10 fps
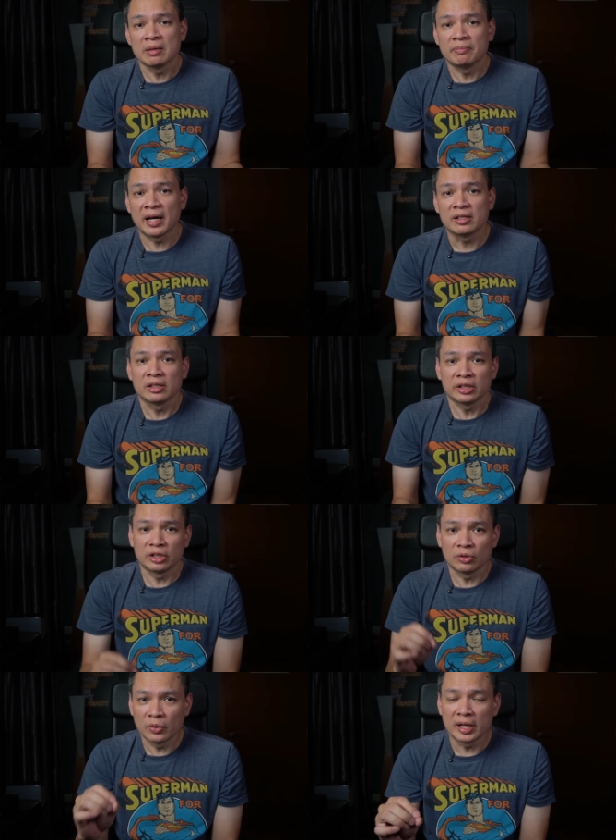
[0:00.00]
But
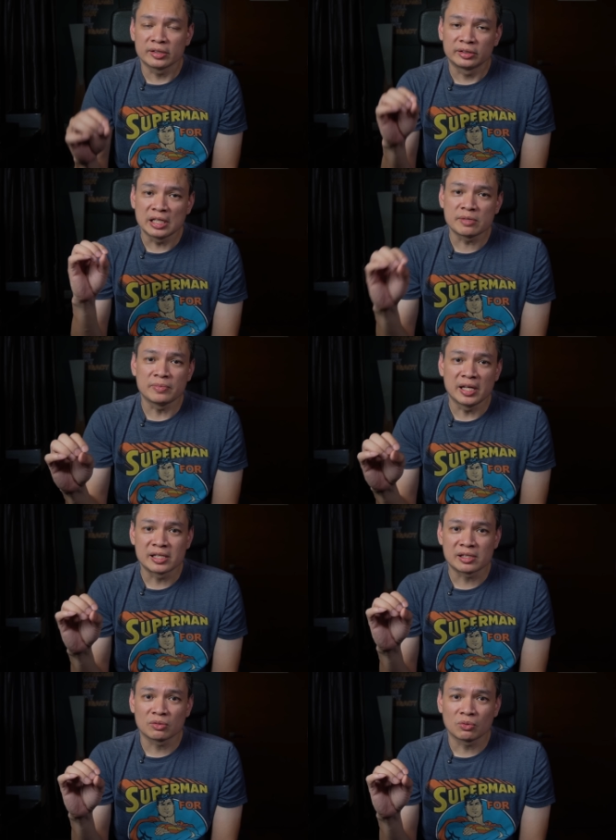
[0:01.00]
you know what? This
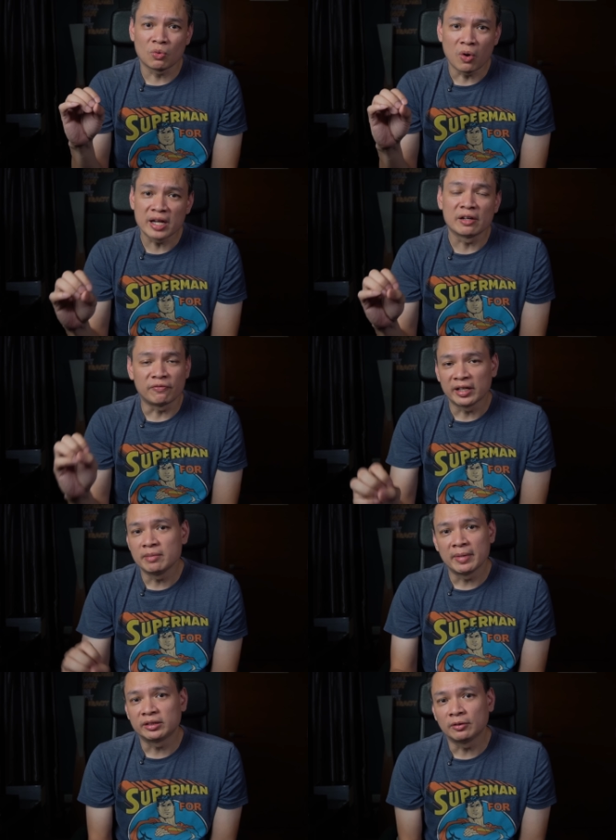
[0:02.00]
is quite a
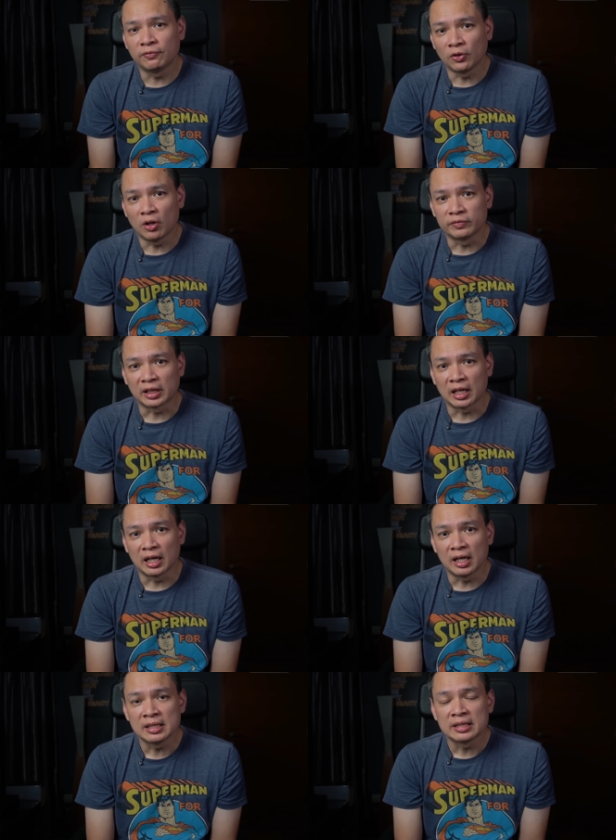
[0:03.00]
fundamental flaw of the
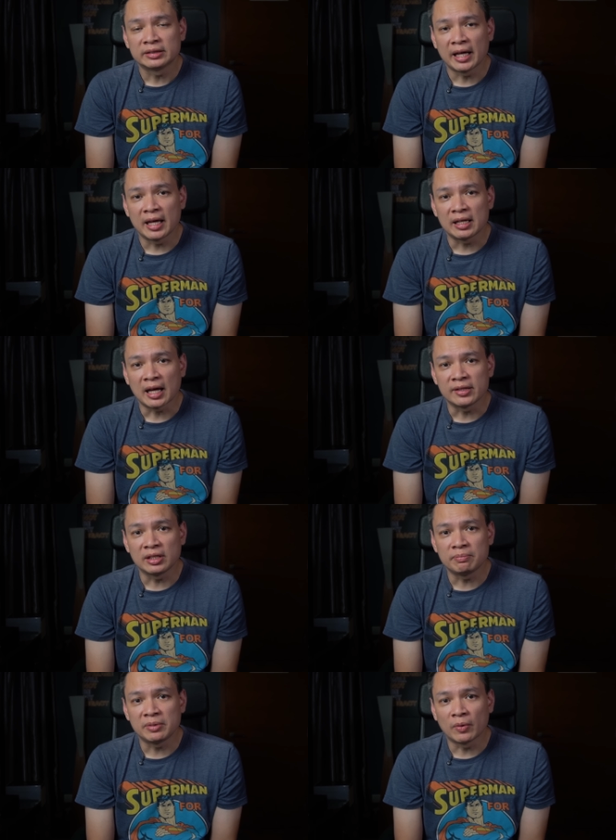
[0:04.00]
car that I
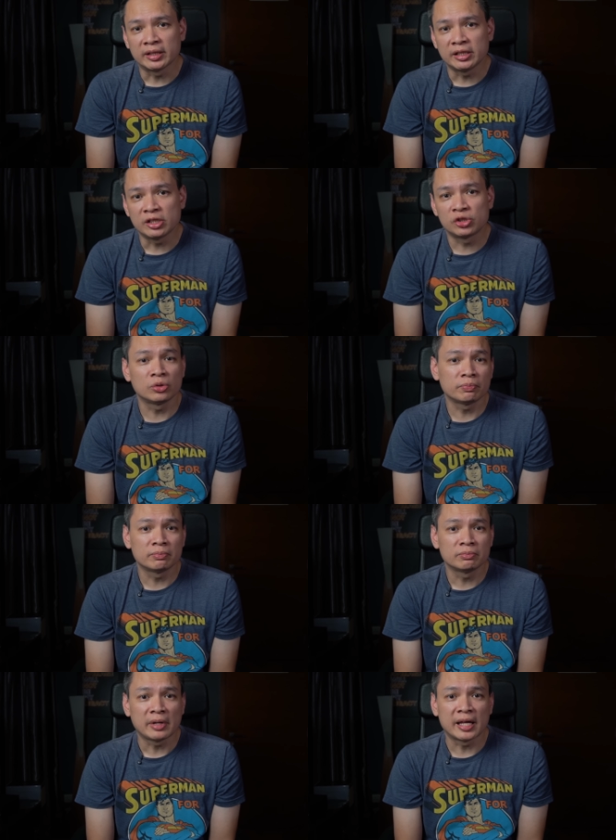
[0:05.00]
think BYD should
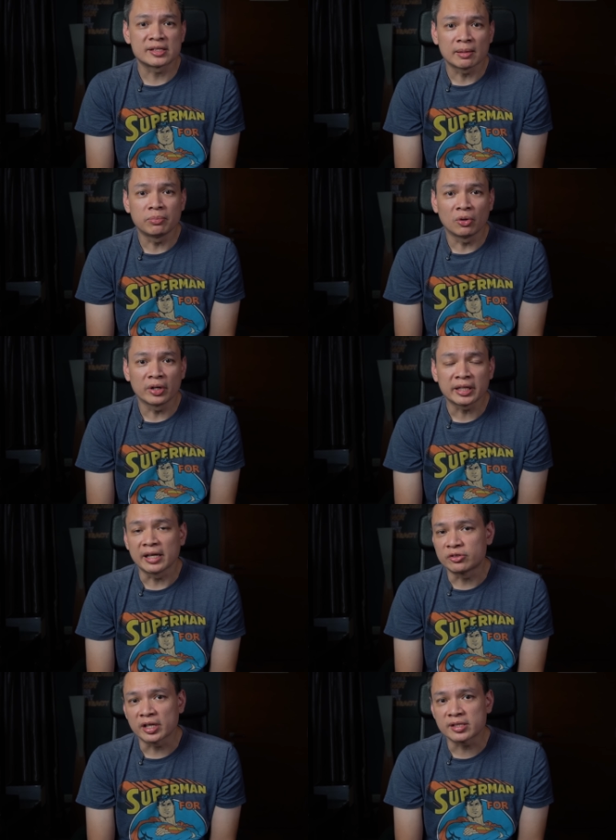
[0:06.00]
at some point
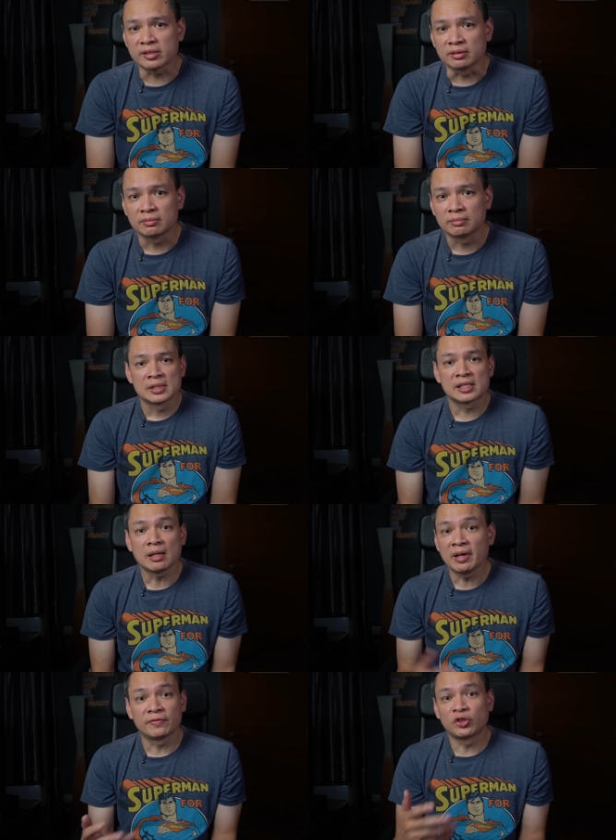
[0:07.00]
address it.
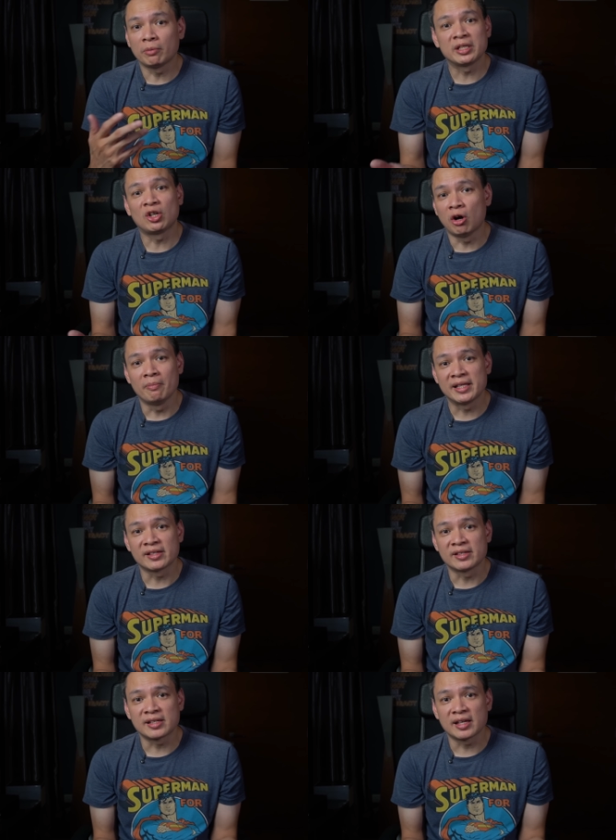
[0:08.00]
Some have dropped me comments
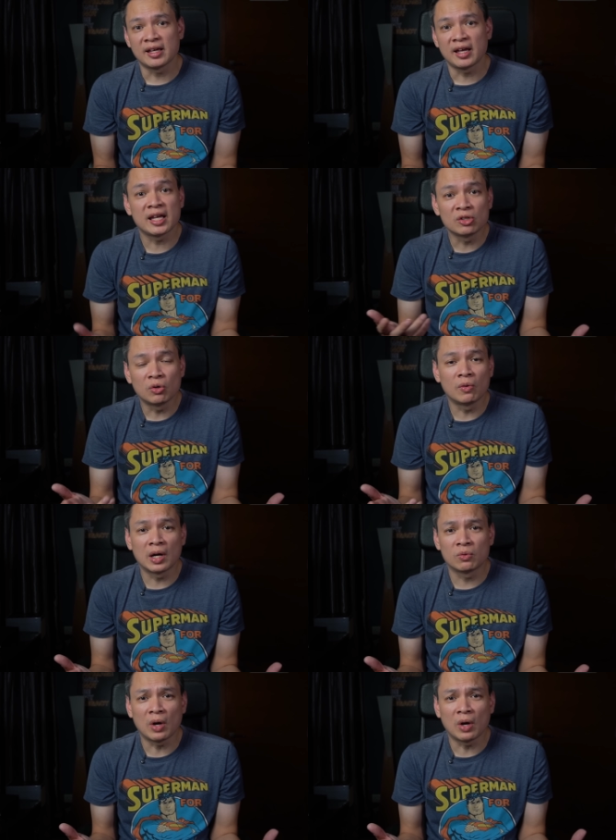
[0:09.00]
and say, hey, you know what?